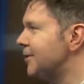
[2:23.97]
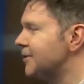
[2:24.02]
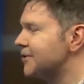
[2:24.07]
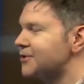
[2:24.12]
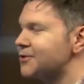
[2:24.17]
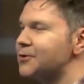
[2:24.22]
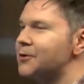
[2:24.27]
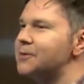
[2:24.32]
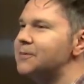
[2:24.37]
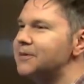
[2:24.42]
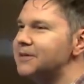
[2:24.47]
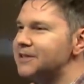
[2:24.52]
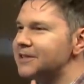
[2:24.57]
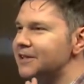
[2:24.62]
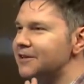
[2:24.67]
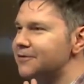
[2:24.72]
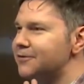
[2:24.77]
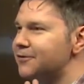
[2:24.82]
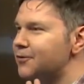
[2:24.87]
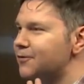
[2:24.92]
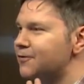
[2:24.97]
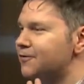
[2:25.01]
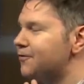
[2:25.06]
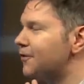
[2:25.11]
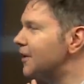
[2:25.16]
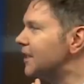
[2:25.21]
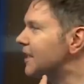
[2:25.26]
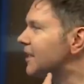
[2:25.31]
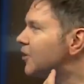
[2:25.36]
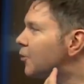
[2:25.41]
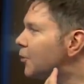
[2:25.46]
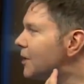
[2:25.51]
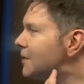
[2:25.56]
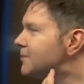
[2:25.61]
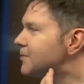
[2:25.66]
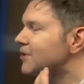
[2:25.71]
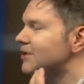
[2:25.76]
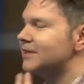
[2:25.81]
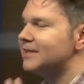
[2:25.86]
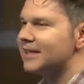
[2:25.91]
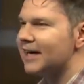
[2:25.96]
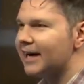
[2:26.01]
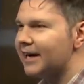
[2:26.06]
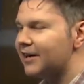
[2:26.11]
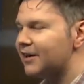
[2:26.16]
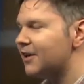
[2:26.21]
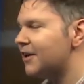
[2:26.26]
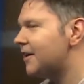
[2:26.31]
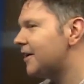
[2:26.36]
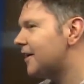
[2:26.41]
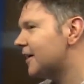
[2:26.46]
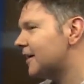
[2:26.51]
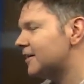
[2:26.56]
assortment of funny quips and dialogue,